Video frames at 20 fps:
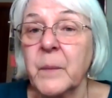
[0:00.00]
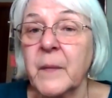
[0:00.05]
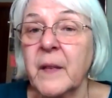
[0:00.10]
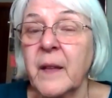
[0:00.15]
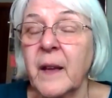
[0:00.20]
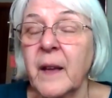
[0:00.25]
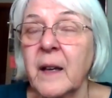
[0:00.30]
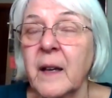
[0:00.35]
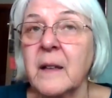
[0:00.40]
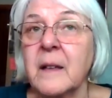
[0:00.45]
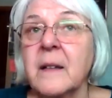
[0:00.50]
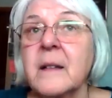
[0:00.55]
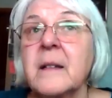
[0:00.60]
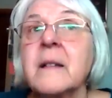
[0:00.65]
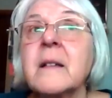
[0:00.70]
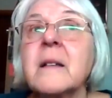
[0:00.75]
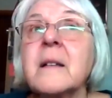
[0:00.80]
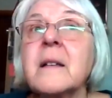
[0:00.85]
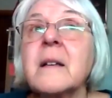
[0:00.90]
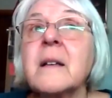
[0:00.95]
that
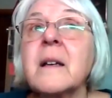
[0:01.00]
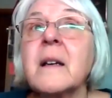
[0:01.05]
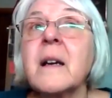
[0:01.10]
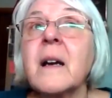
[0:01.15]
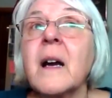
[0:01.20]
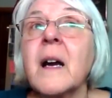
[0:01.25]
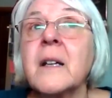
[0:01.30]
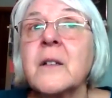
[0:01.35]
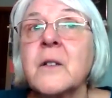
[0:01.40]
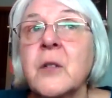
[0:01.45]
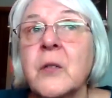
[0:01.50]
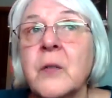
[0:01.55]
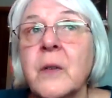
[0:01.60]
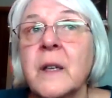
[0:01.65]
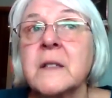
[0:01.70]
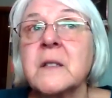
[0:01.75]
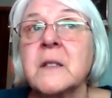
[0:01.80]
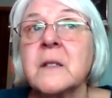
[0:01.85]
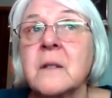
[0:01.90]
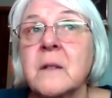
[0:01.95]
I
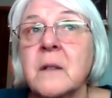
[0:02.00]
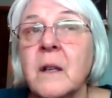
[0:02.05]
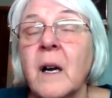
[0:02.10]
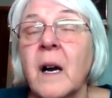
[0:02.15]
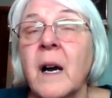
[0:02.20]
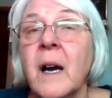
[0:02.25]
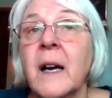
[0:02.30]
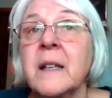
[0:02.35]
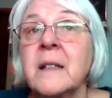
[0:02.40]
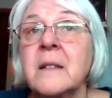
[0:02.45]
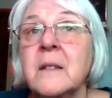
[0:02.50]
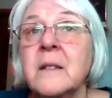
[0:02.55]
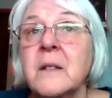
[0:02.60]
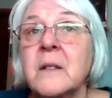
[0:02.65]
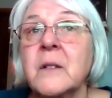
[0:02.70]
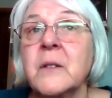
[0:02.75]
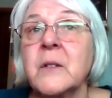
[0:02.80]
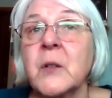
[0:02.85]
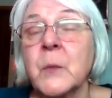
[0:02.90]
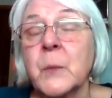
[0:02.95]
trust God
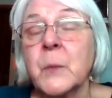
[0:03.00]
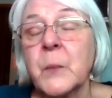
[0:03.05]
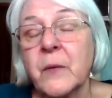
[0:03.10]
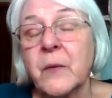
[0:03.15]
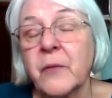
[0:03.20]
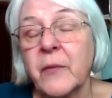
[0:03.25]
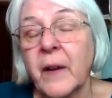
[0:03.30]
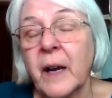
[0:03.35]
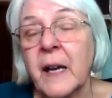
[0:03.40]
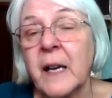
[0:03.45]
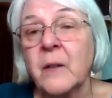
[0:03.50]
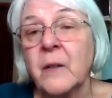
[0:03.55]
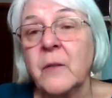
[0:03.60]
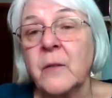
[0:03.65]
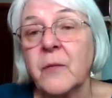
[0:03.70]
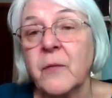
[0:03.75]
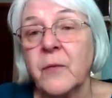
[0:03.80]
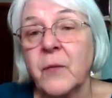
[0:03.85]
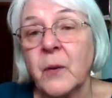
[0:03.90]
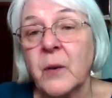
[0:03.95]
to provide
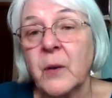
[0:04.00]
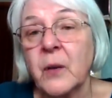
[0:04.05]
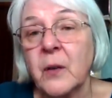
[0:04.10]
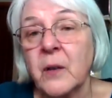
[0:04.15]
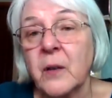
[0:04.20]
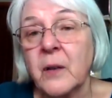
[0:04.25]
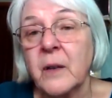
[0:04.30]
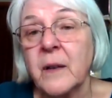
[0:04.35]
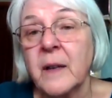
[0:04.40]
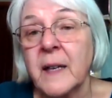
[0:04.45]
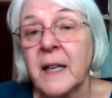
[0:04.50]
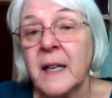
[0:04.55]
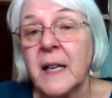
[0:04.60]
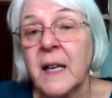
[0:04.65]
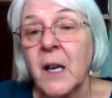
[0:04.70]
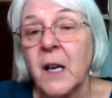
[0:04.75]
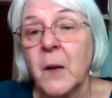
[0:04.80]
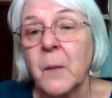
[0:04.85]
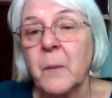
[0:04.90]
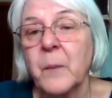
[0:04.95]
for her.
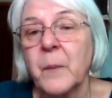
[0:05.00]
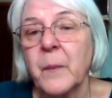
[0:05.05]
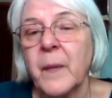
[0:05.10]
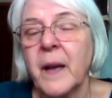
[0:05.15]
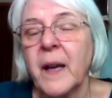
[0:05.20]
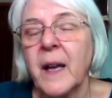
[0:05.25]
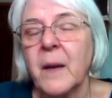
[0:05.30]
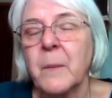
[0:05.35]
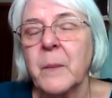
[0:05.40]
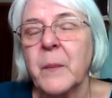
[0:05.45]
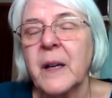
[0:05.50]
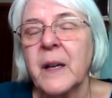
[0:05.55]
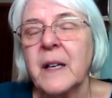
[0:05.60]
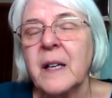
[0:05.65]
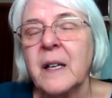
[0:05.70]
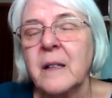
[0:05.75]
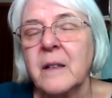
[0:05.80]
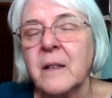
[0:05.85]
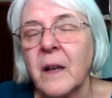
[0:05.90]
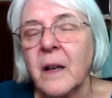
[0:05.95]
But
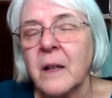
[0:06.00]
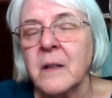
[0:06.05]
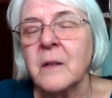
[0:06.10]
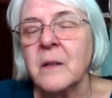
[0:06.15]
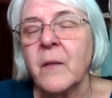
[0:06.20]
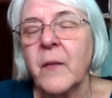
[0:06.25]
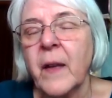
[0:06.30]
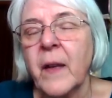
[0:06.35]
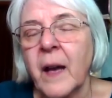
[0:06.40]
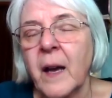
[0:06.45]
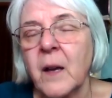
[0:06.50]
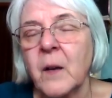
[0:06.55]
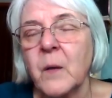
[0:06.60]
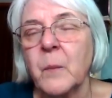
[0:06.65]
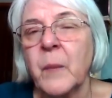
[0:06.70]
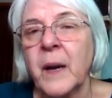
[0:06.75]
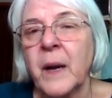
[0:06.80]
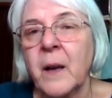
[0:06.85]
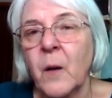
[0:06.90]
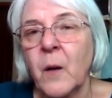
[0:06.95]
He does that
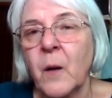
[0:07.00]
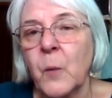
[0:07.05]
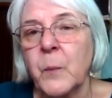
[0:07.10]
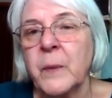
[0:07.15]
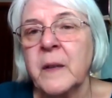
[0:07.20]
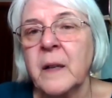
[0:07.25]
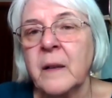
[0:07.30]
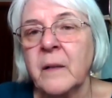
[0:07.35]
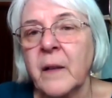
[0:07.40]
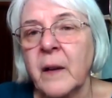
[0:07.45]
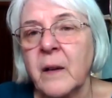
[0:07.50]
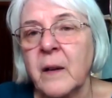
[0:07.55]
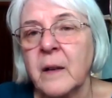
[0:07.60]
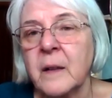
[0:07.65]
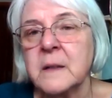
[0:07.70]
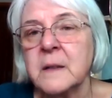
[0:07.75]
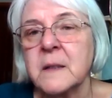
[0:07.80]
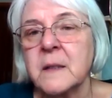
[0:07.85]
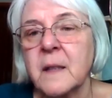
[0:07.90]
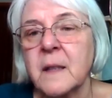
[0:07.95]
by opening the
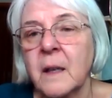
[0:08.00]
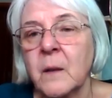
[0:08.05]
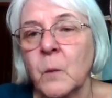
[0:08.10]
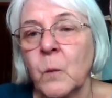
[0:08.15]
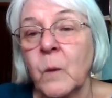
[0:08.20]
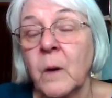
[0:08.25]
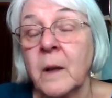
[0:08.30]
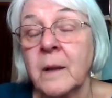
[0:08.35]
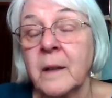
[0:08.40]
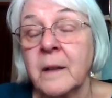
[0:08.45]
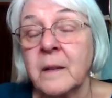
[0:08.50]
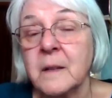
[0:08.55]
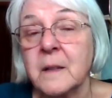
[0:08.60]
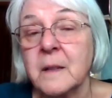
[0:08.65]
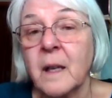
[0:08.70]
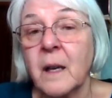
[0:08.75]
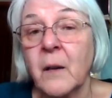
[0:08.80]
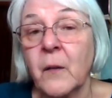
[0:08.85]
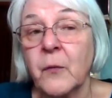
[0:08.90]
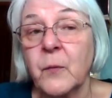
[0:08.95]
hearts and
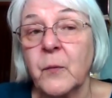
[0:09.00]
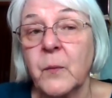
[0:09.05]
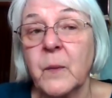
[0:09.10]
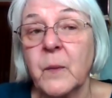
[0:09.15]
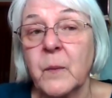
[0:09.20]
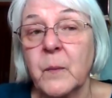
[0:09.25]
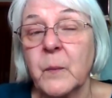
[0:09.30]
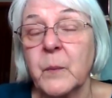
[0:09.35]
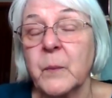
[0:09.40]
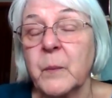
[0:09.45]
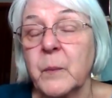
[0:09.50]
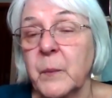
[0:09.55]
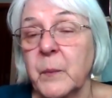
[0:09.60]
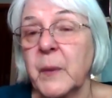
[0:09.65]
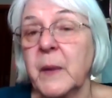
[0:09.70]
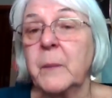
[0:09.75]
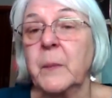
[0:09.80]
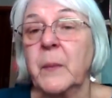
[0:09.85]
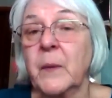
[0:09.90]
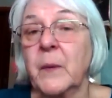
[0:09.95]
wallets of
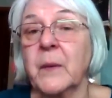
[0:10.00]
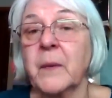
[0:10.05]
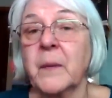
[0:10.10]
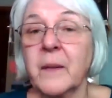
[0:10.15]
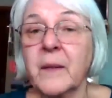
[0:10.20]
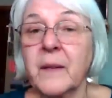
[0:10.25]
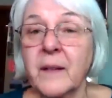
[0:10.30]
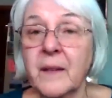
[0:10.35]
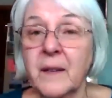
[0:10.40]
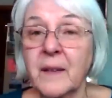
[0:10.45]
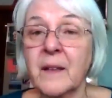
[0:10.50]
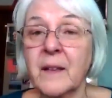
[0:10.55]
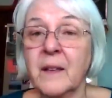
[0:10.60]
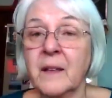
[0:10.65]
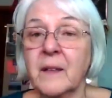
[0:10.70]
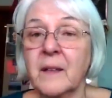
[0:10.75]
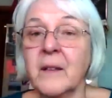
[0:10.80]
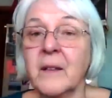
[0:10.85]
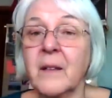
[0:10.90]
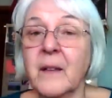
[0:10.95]
people
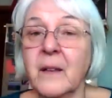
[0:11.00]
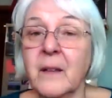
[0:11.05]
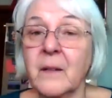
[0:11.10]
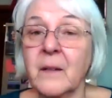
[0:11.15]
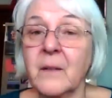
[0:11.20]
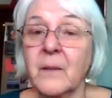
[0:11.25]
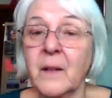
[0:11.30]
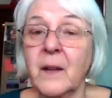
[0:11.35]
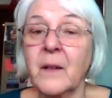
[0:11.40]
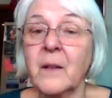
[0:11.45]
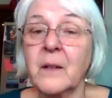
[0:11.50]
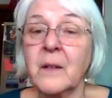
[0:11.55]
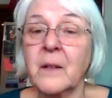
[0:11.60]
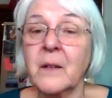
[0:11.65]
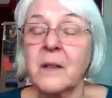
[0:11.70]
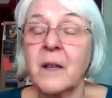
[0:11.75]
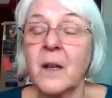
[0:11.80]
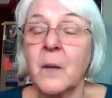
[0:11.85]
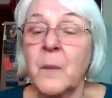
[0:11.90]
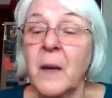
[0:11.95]
in the
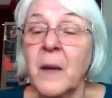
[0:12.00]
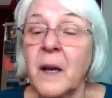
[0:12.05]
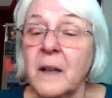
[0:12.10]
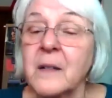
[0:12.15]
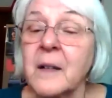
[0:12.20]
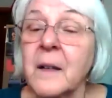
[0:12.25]
LCMS.